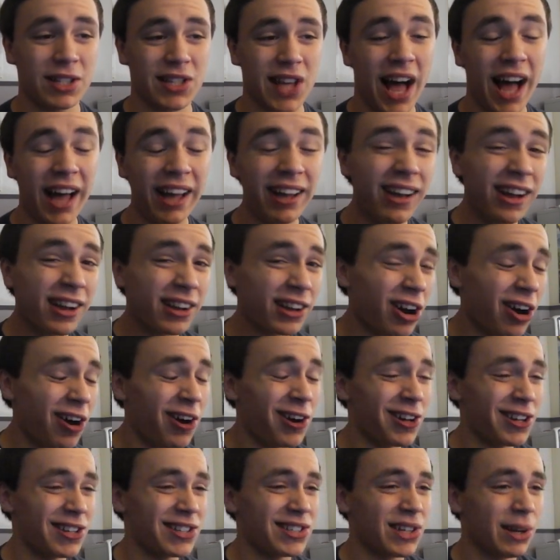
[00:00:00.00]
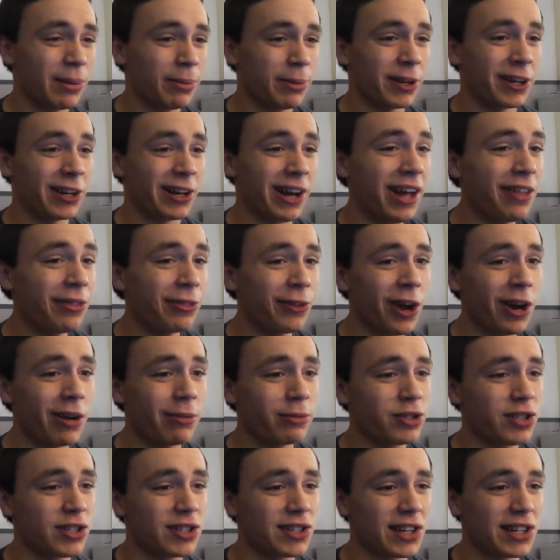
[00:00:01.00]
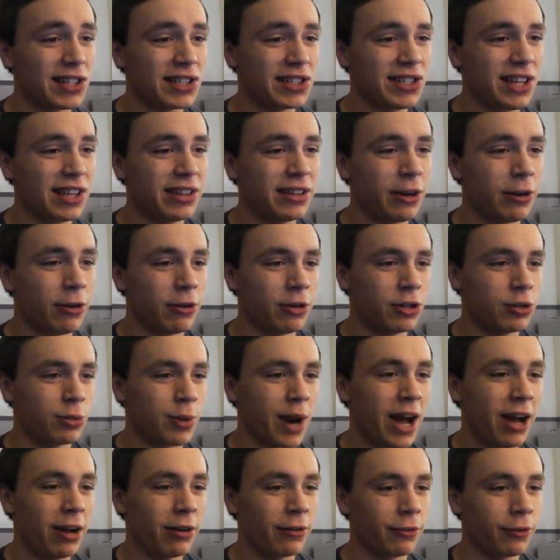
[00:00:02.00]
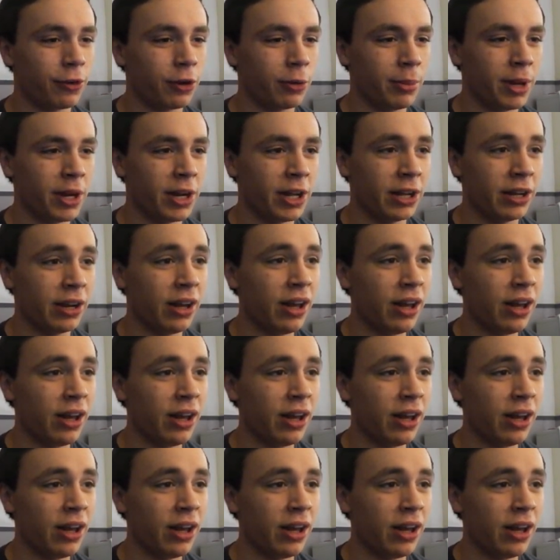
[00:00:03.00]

I got caught on something and I thought I was just going to sit there and drown for a minute.